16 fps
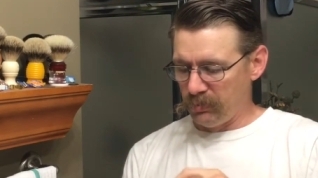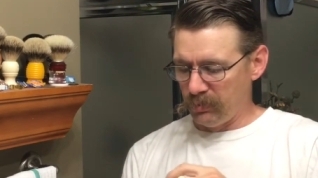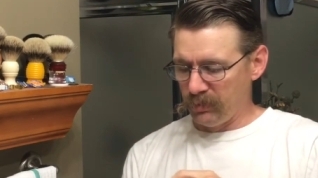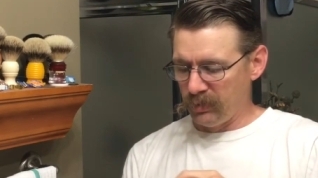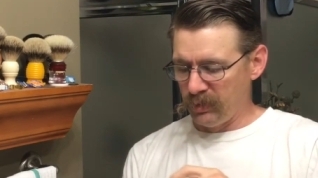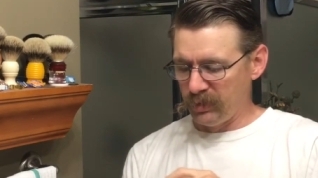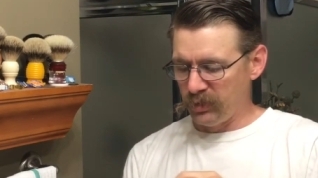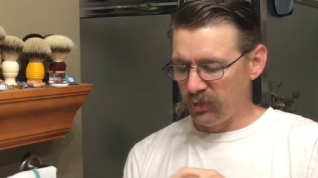
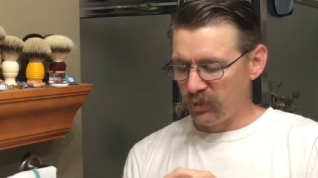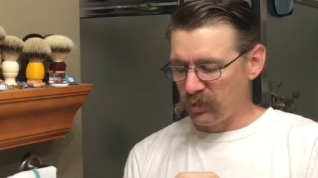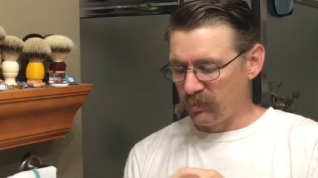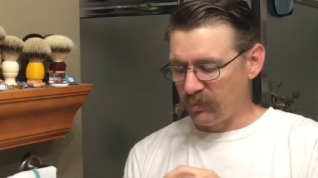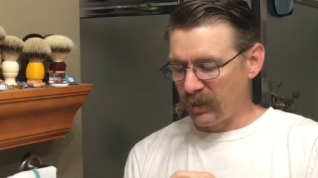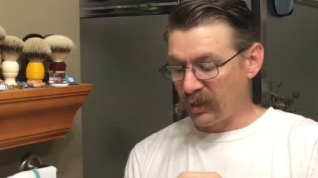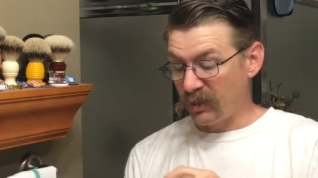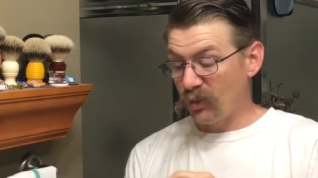This is usually
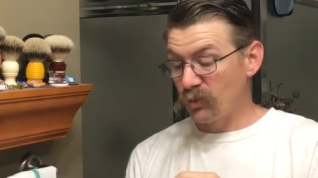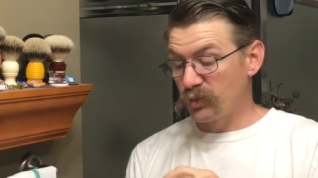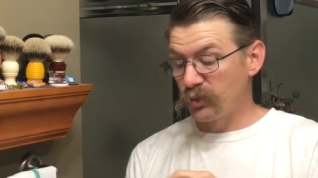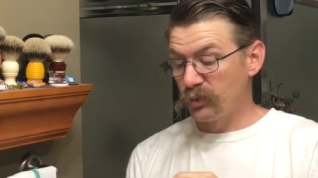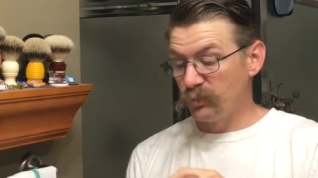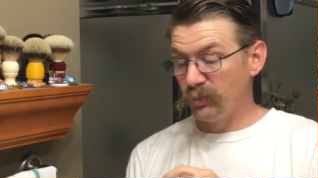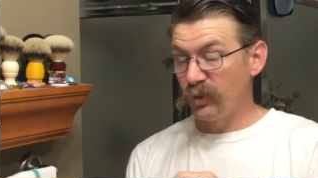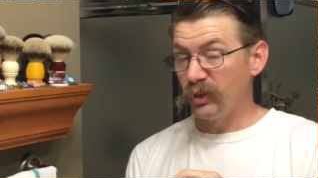my go-to
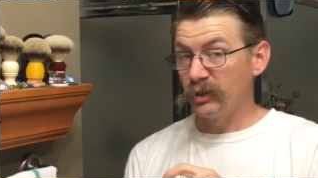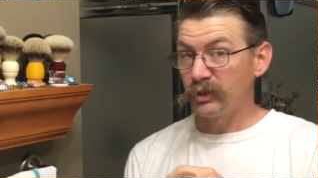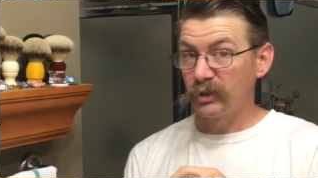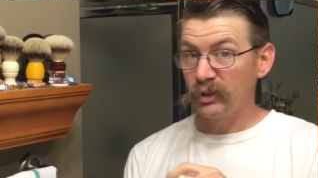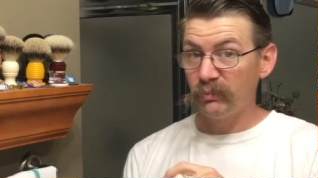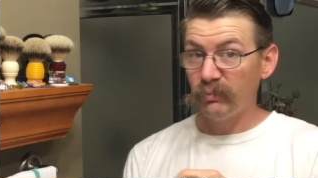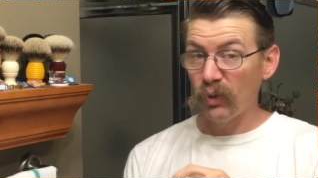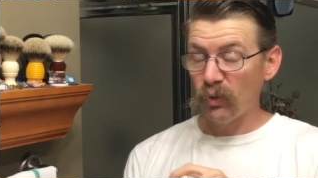brush to
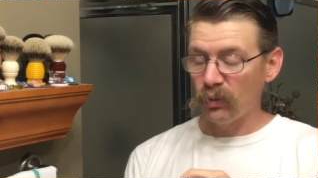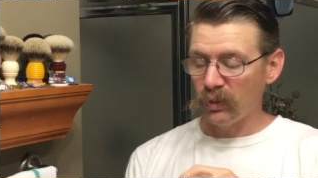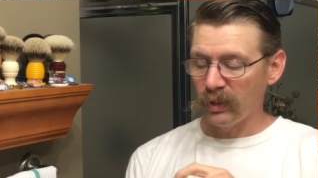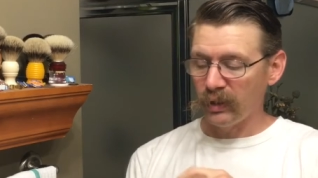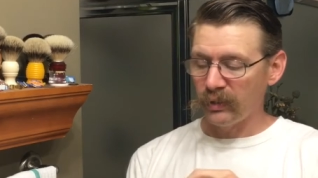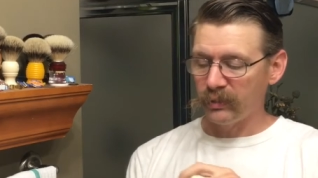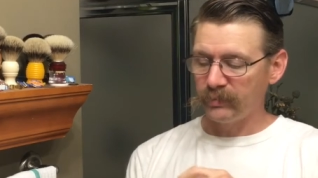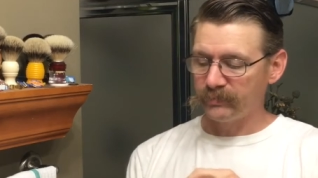bowl
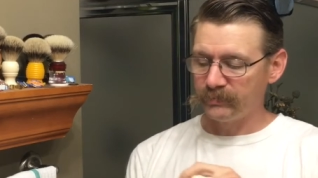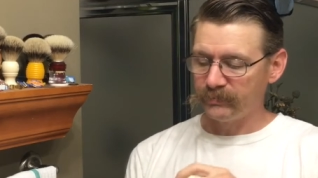lather.